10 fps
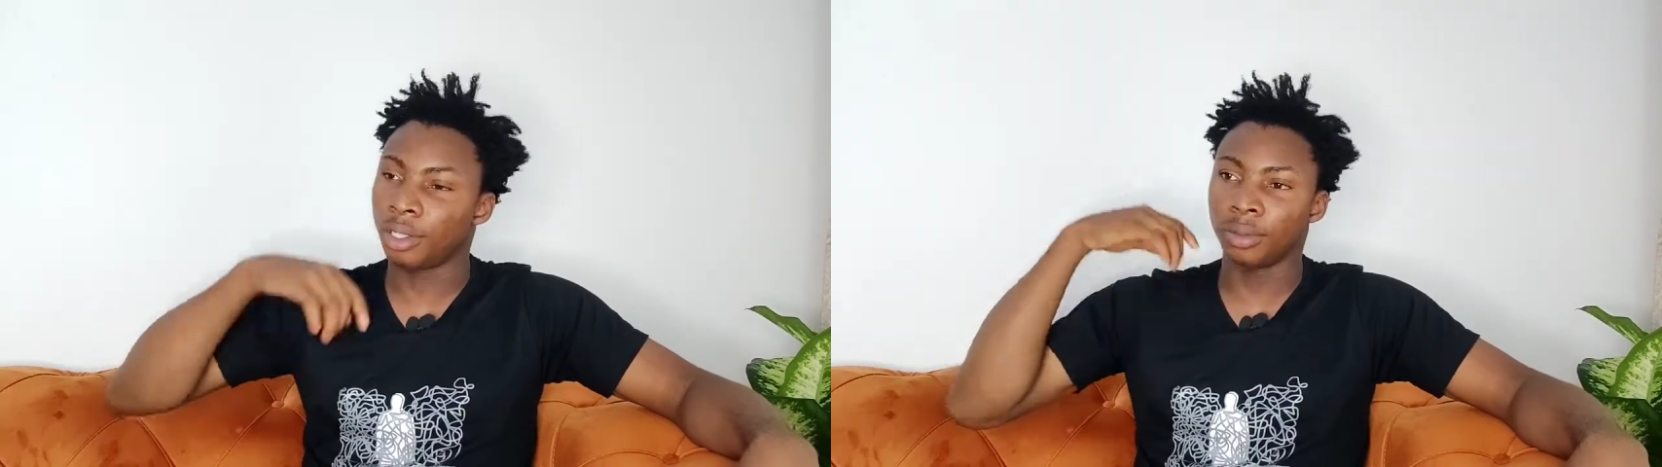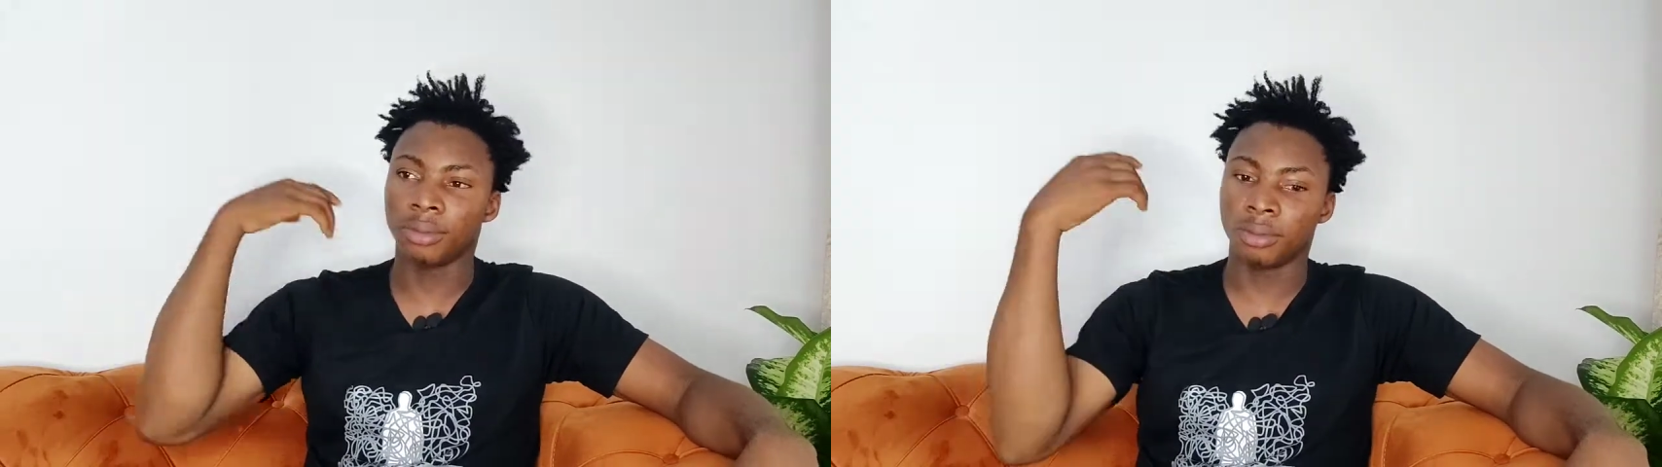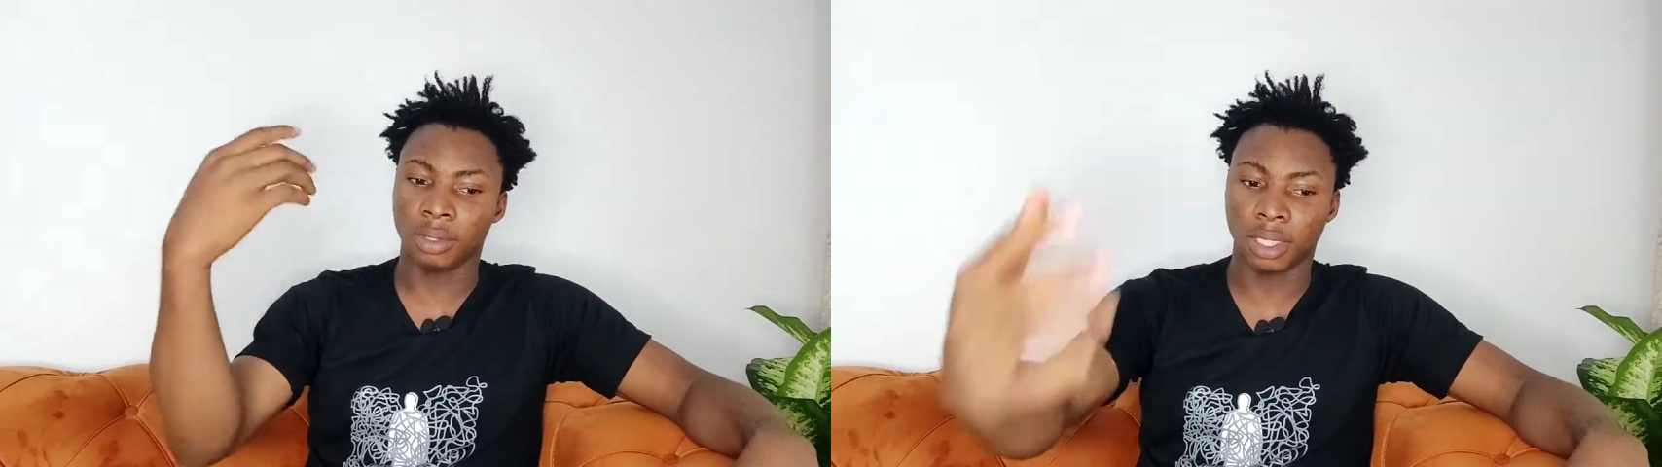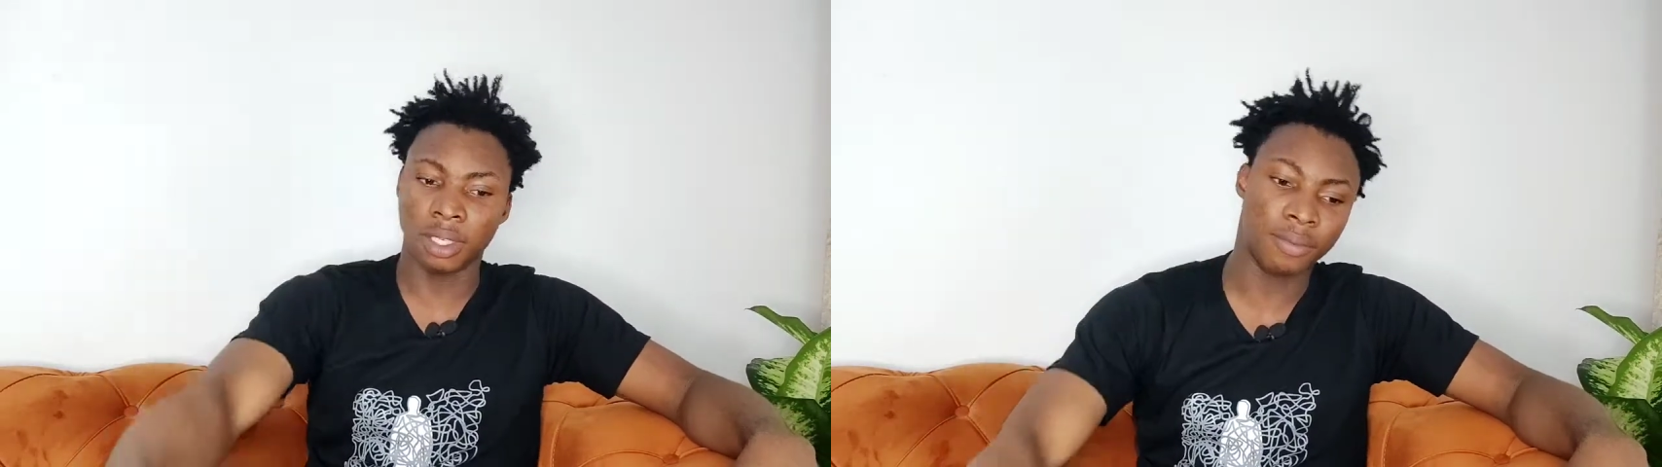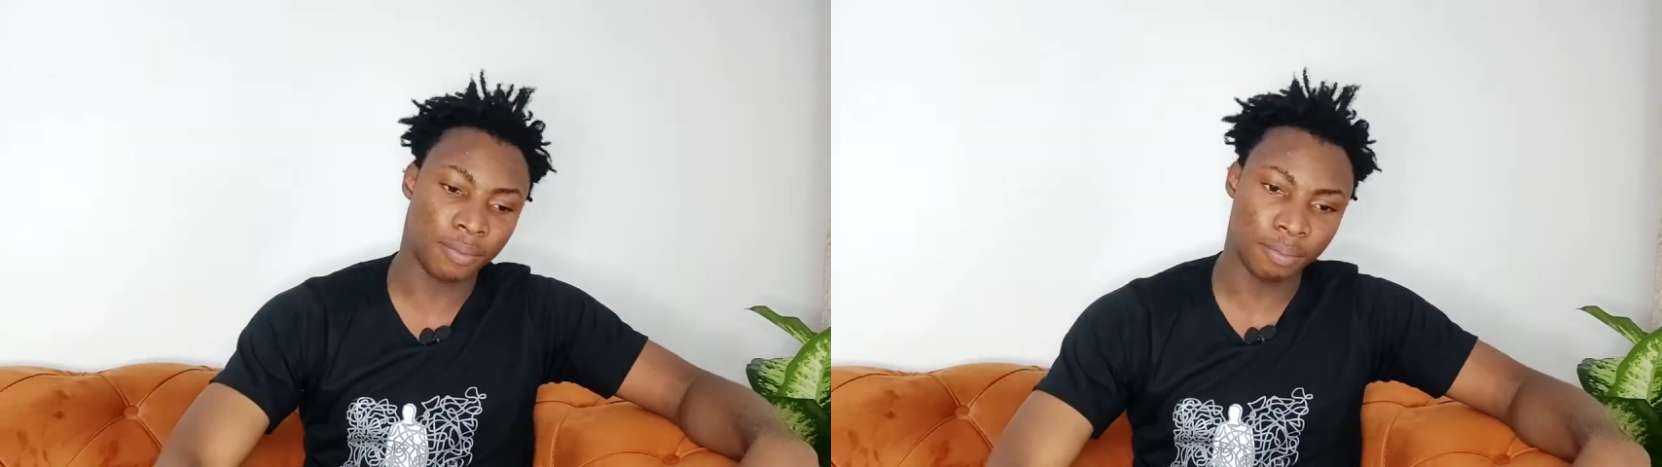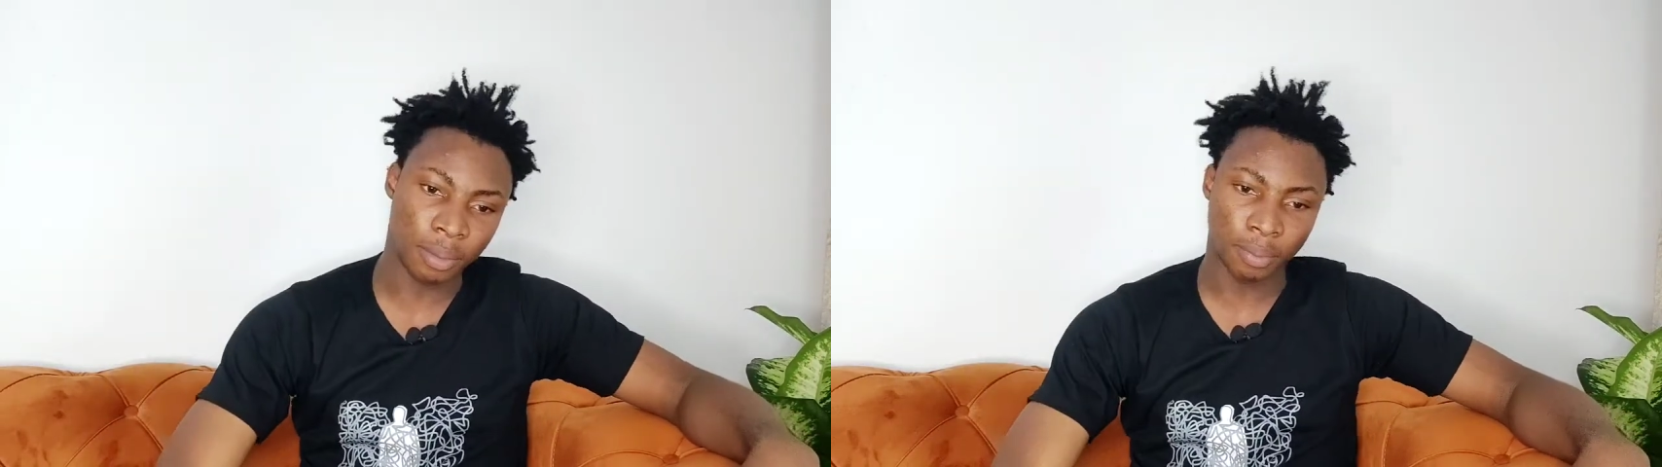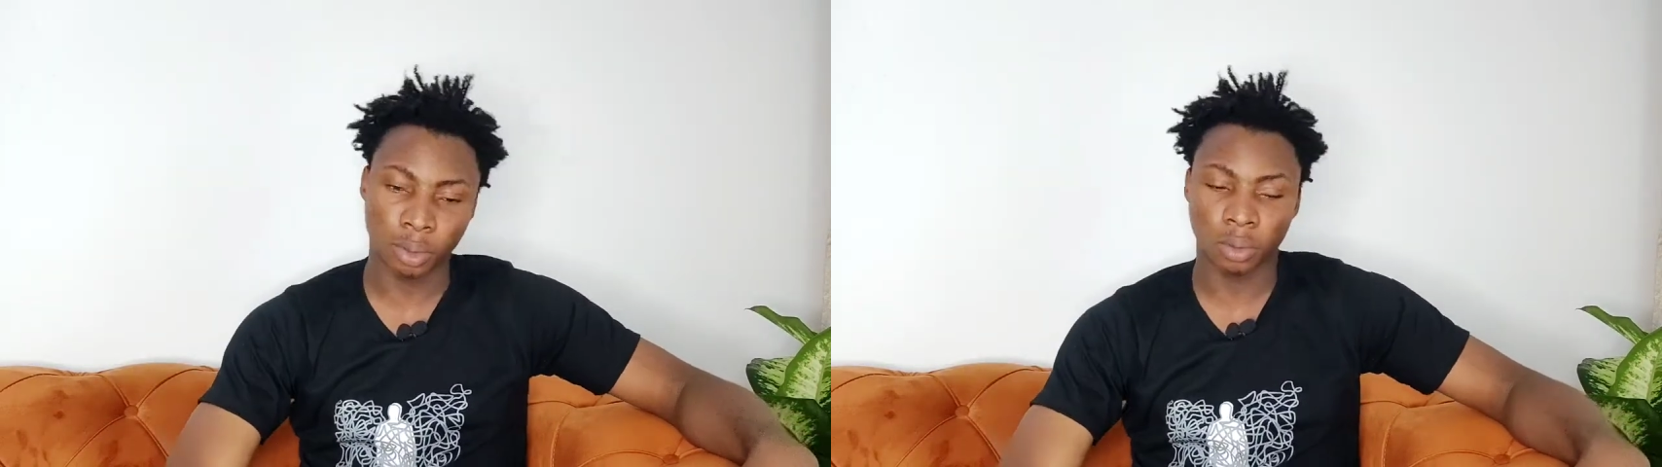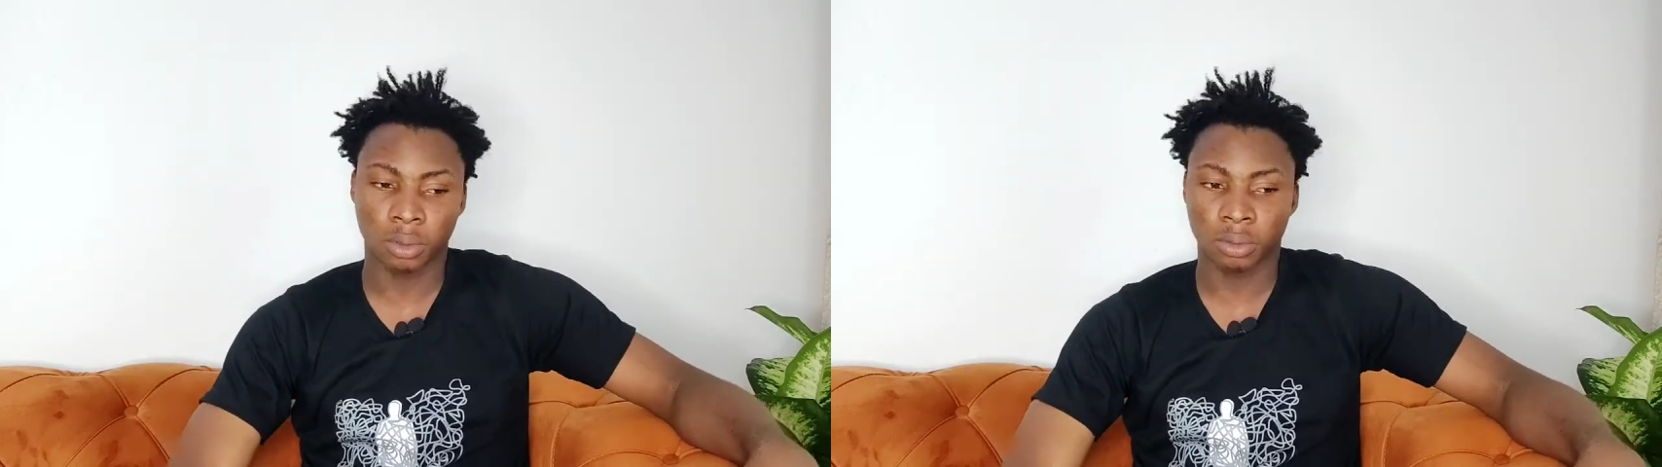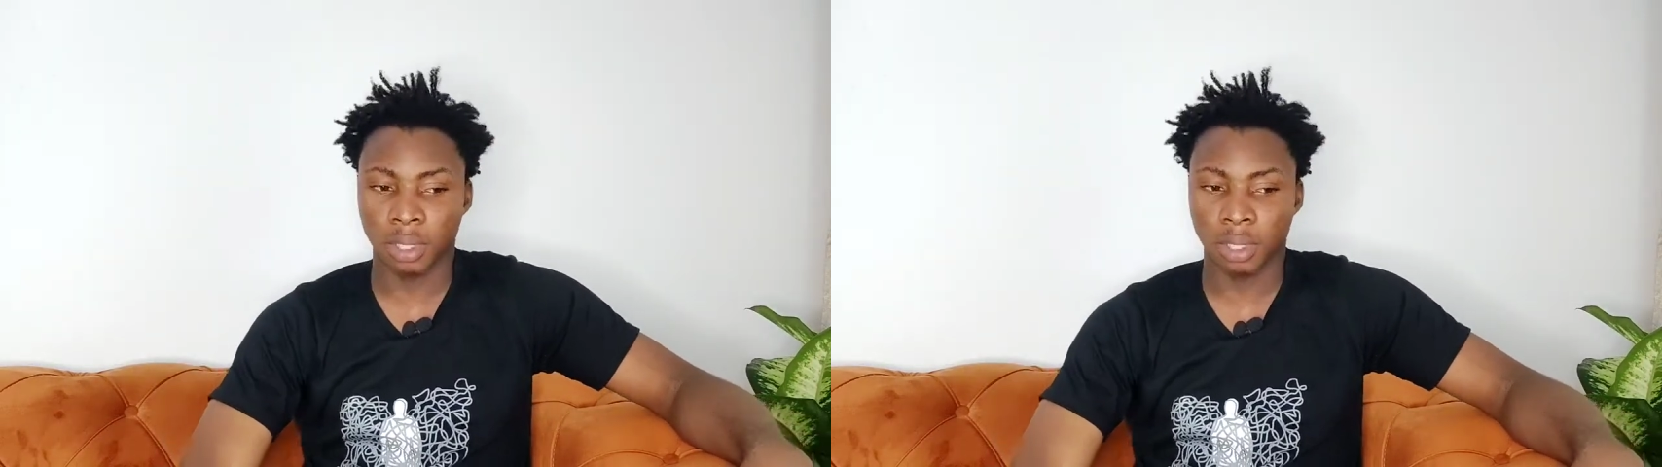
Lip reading: you give people